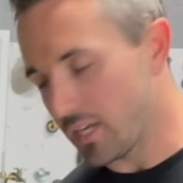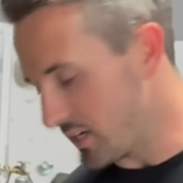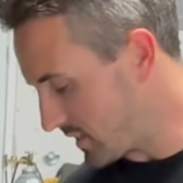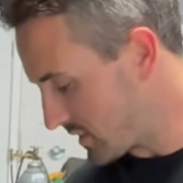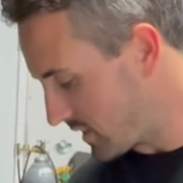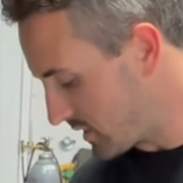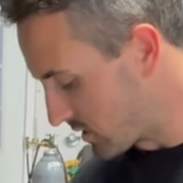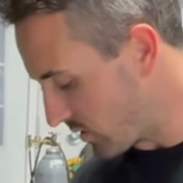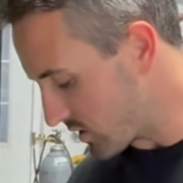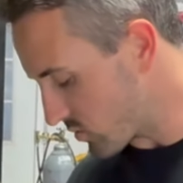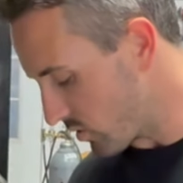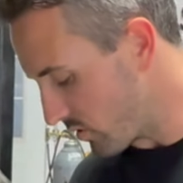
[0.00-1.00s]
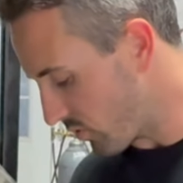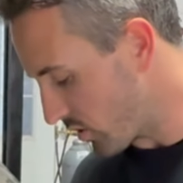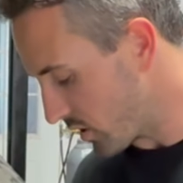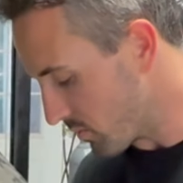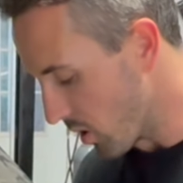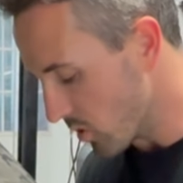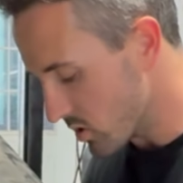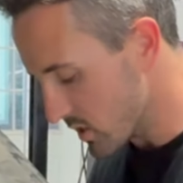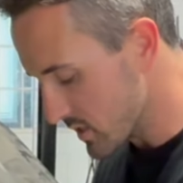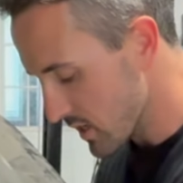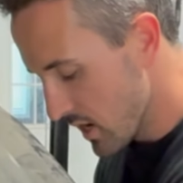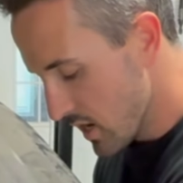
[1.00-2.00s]
is, so that's where the front of your motor
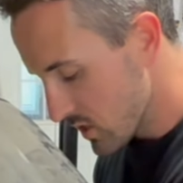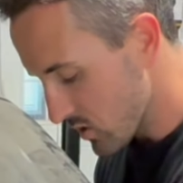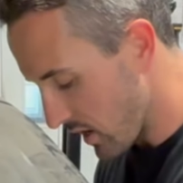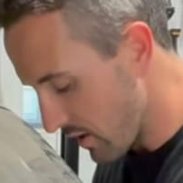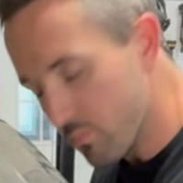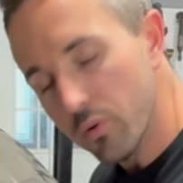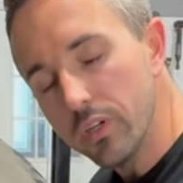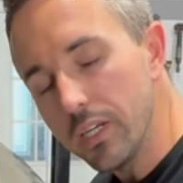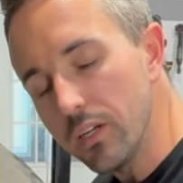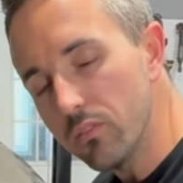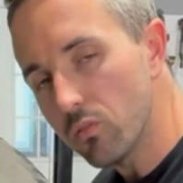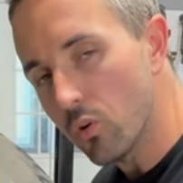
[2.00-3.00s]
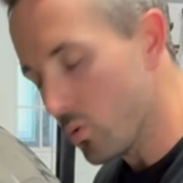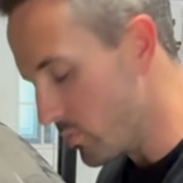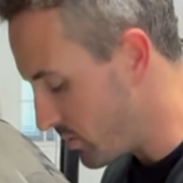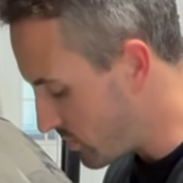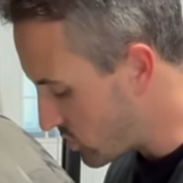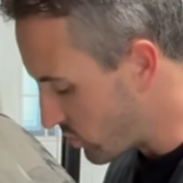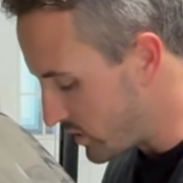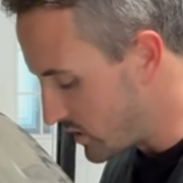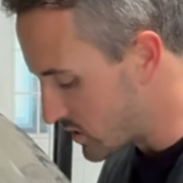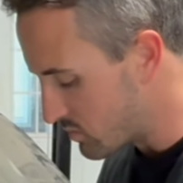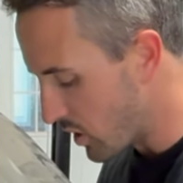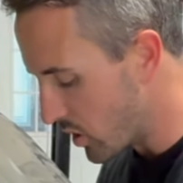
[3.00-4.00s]
is. So I have plenty of room in between
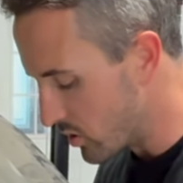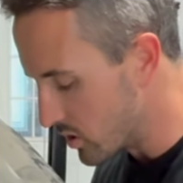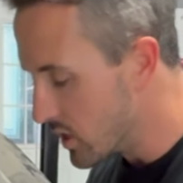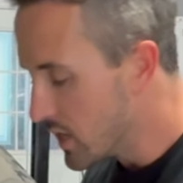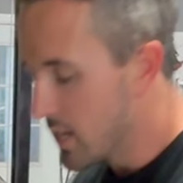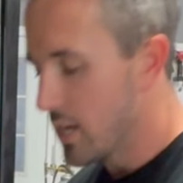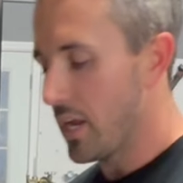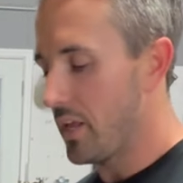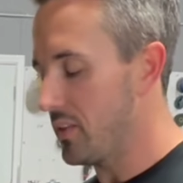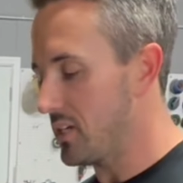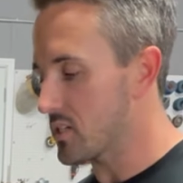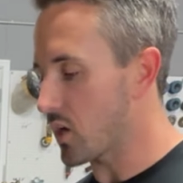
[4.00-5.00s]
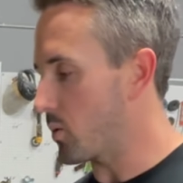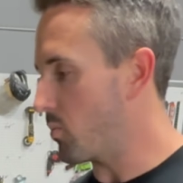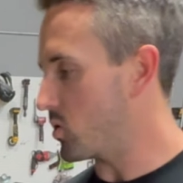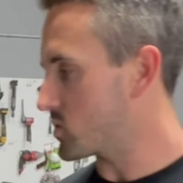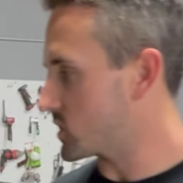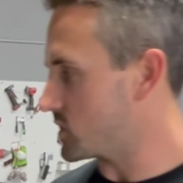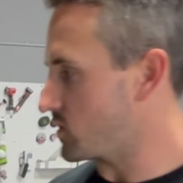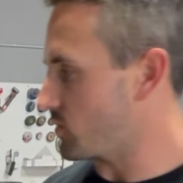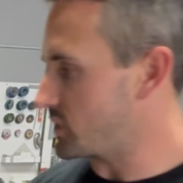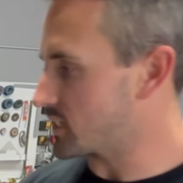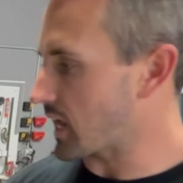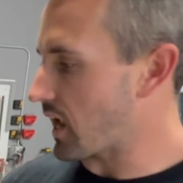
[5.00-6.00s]
this motor in these turbos, because on
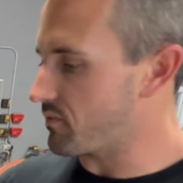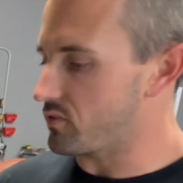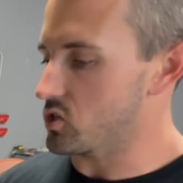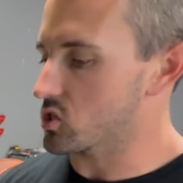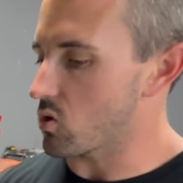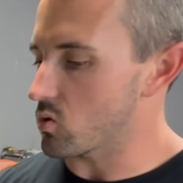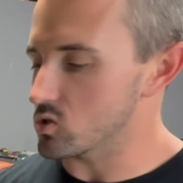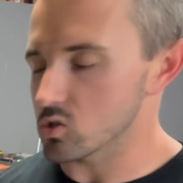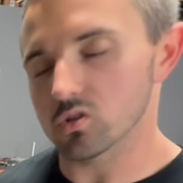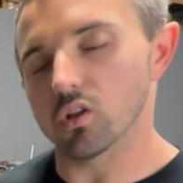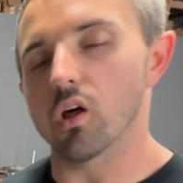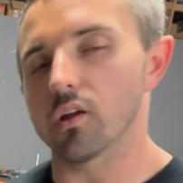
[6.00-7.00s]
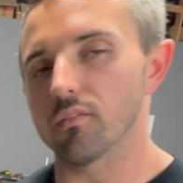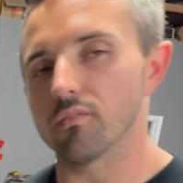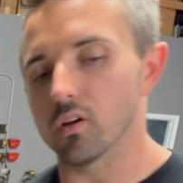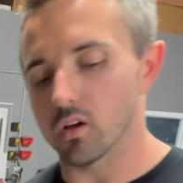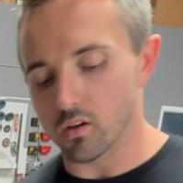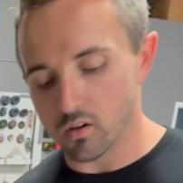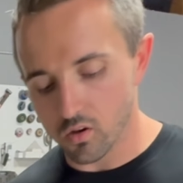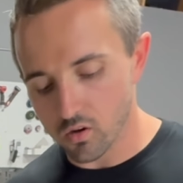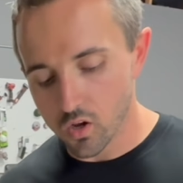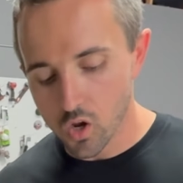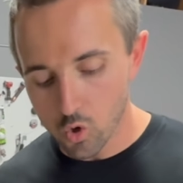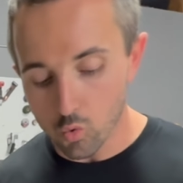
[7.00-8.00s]
these catfish cars there's a lot of
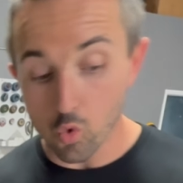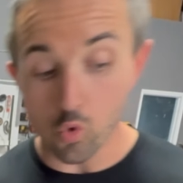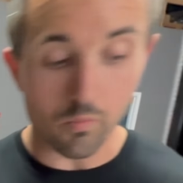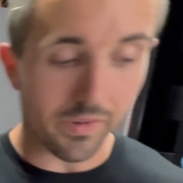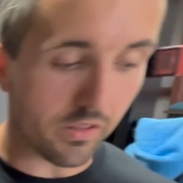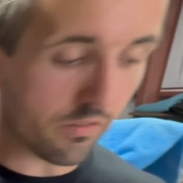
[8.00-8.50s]
room in the